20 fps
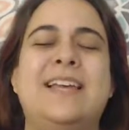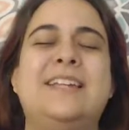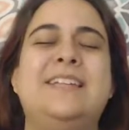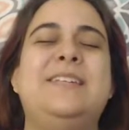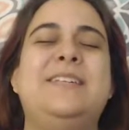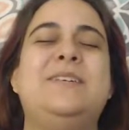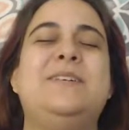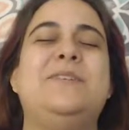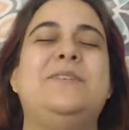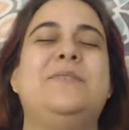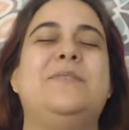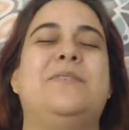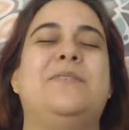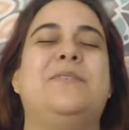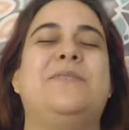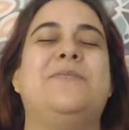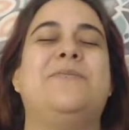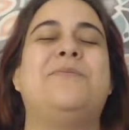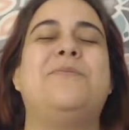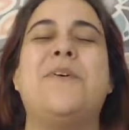to
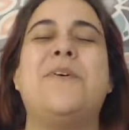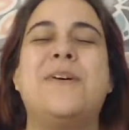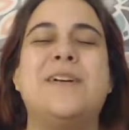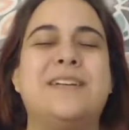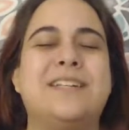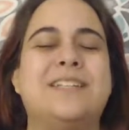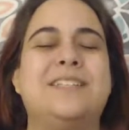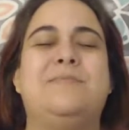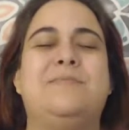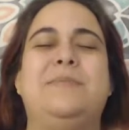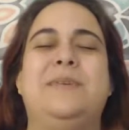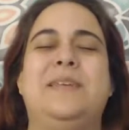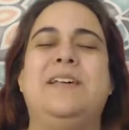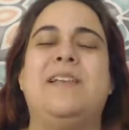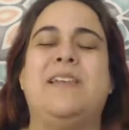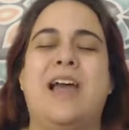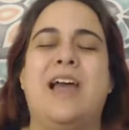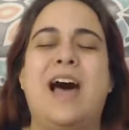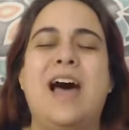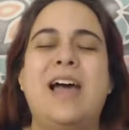first be
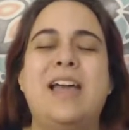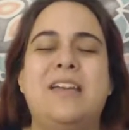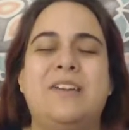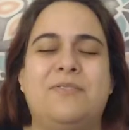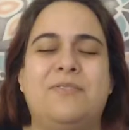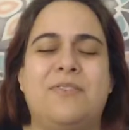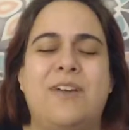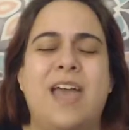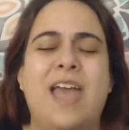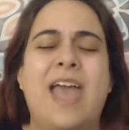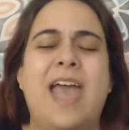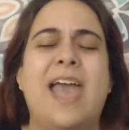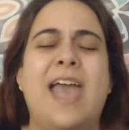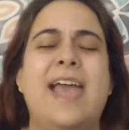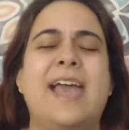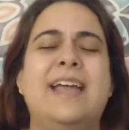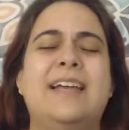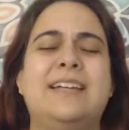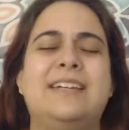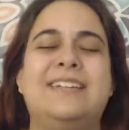alive
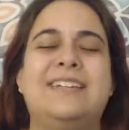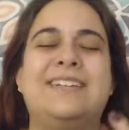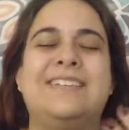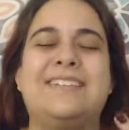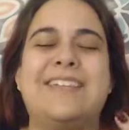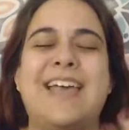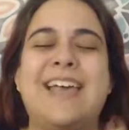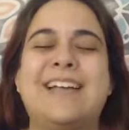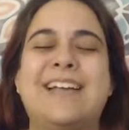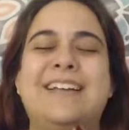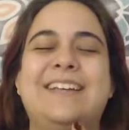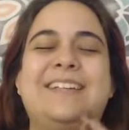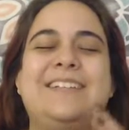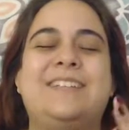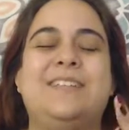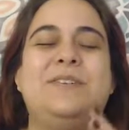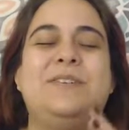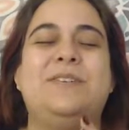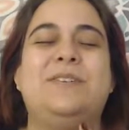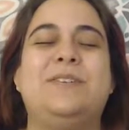And second,
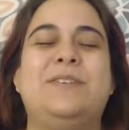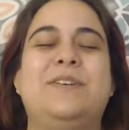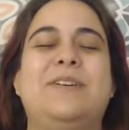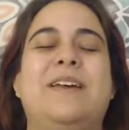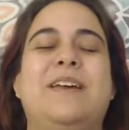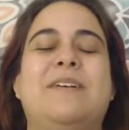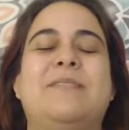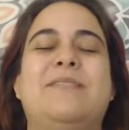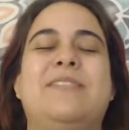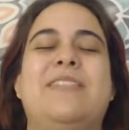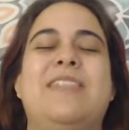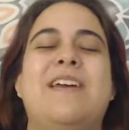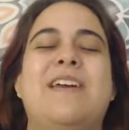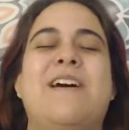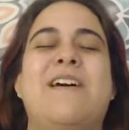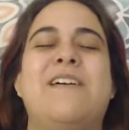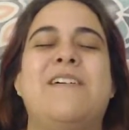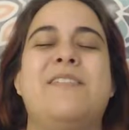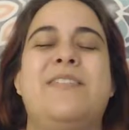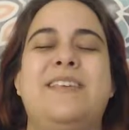there
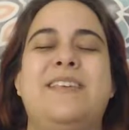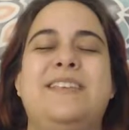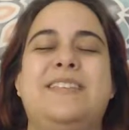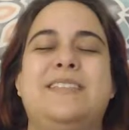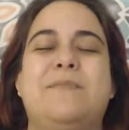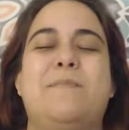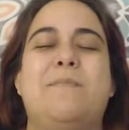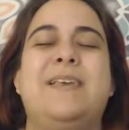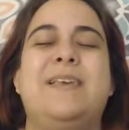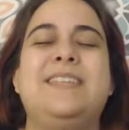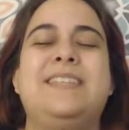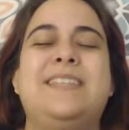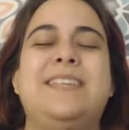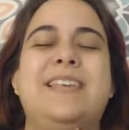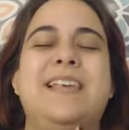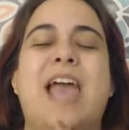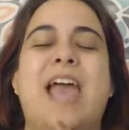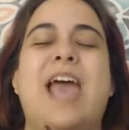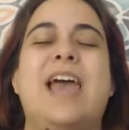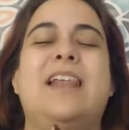are these
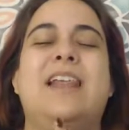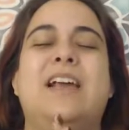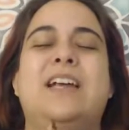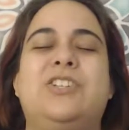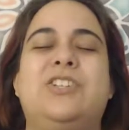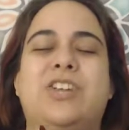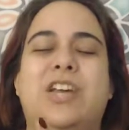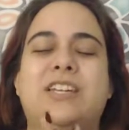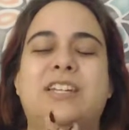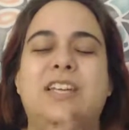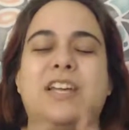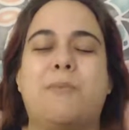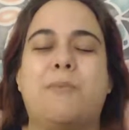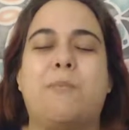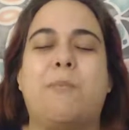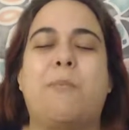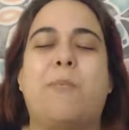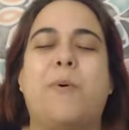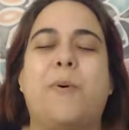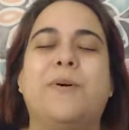amazing energetic
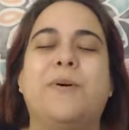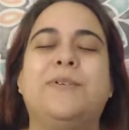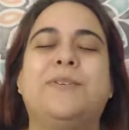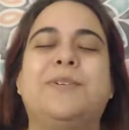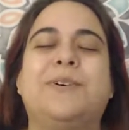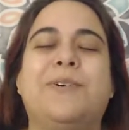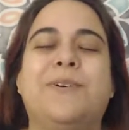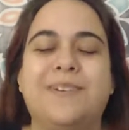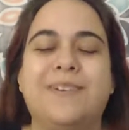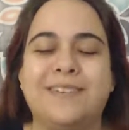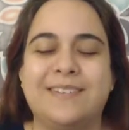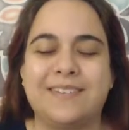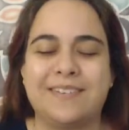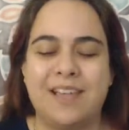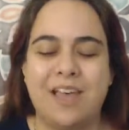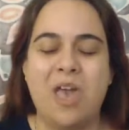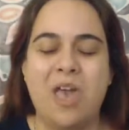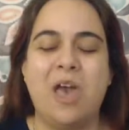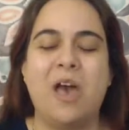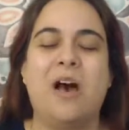portals
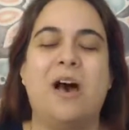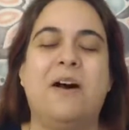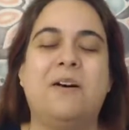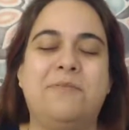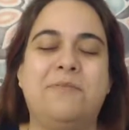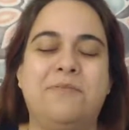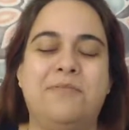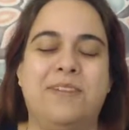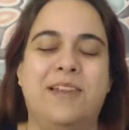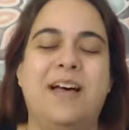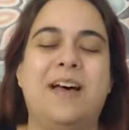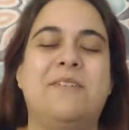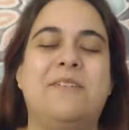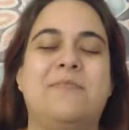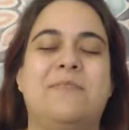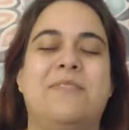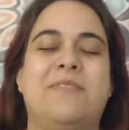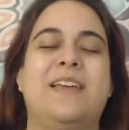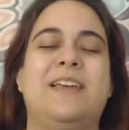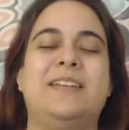of
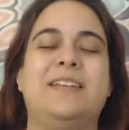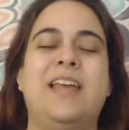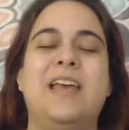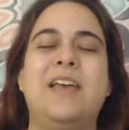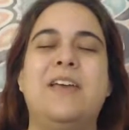love that